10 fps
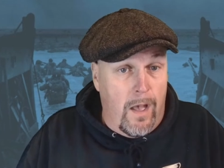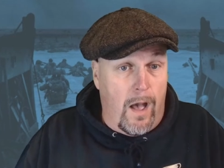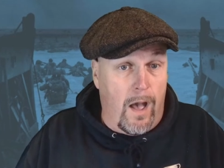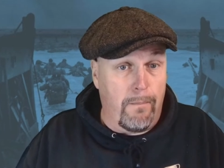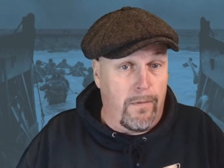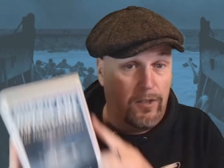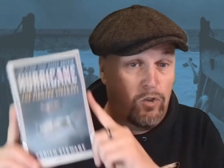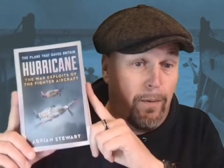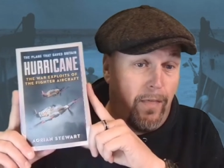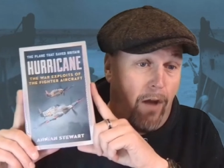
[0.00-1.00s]
Um, let's talk
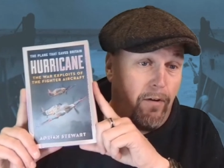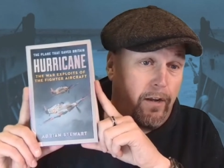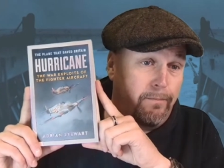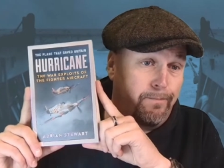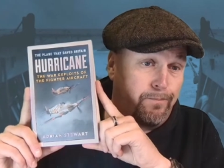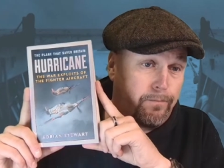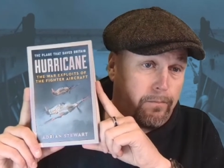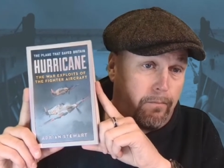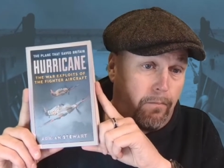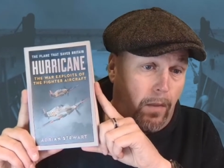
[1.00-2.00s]
about the Hurricane.
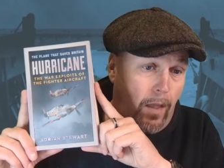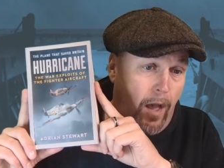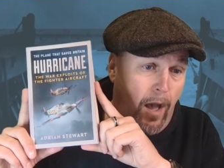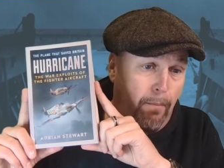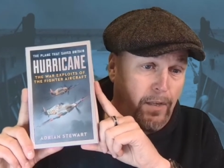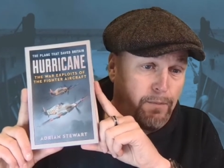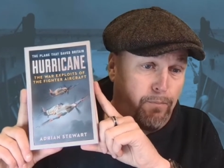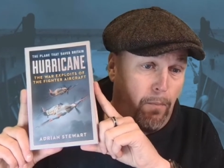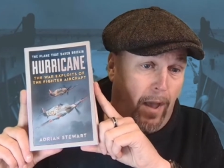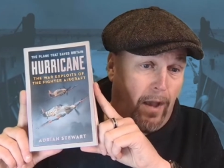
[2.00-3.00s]
Um, this
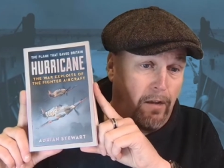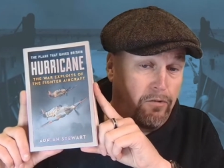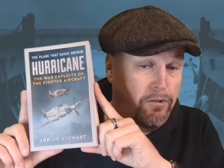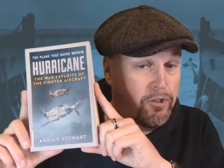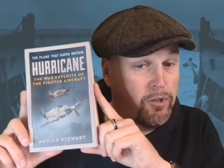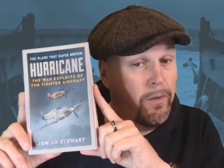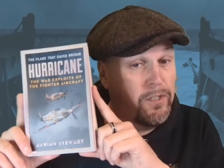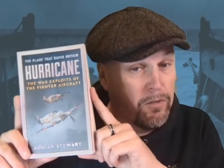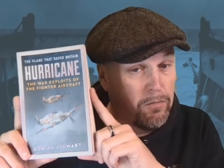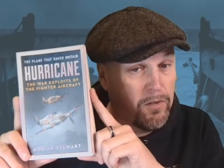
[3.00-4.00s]
book by Adrian Stewart, which
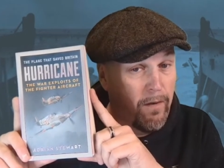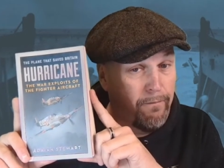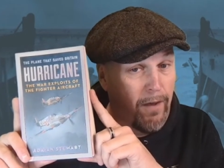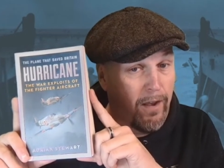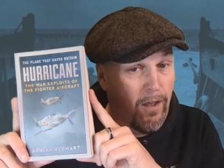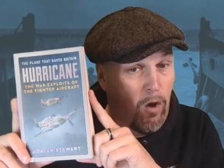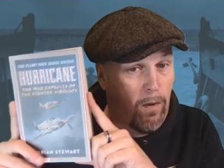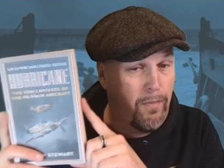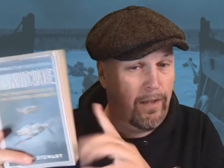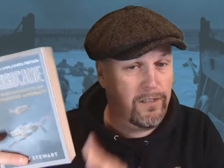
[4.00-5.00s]
is also a fairly old one,
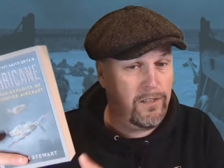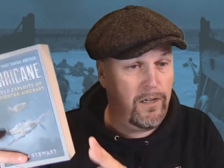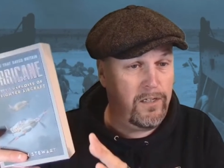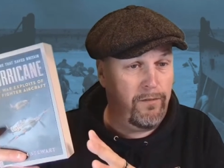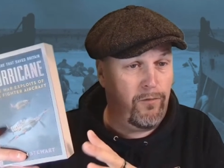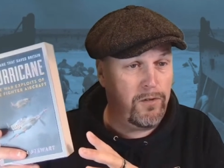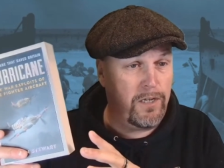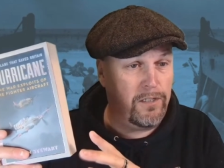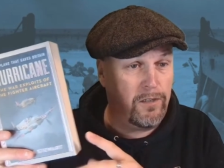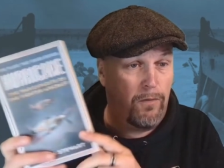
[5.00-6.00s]
I think it's 30 or 40
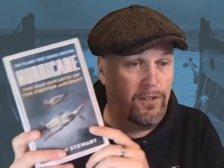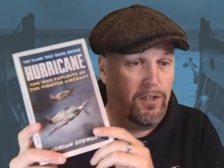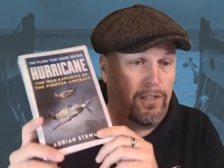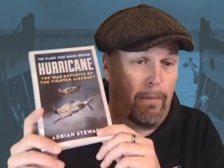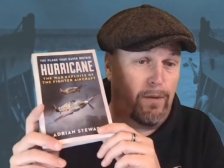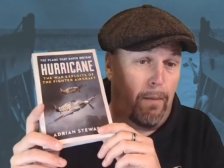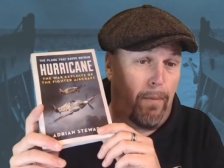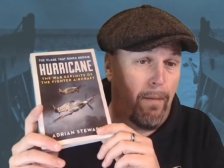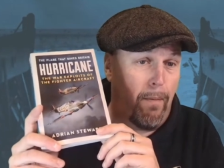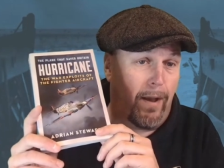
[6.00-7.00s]
years old. This just happens to be a
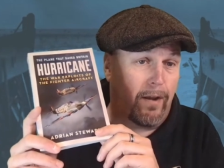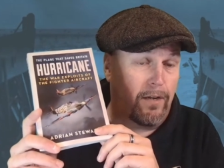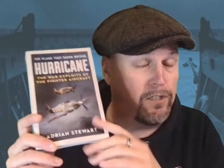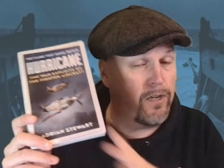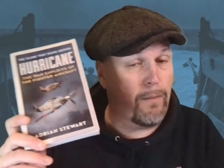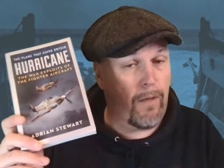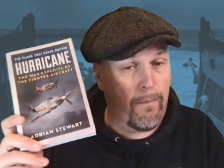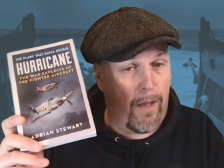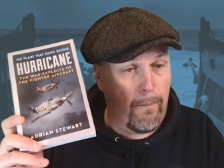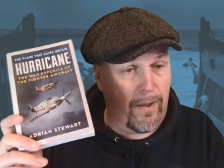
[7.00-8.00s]
paperback edition I, I,
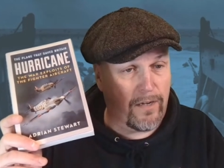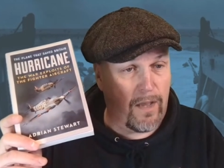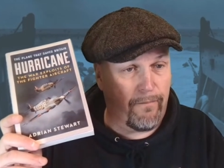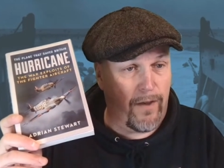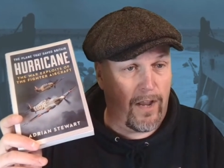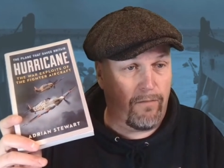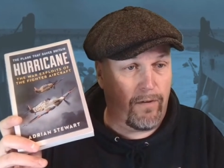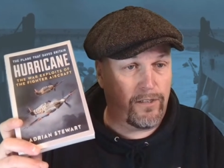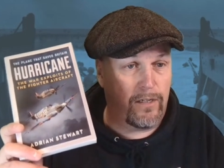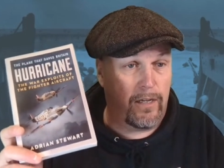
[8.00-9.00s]
I picked up fairly
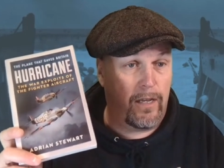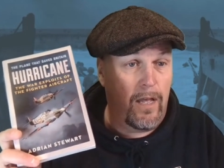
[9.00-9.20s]
recently.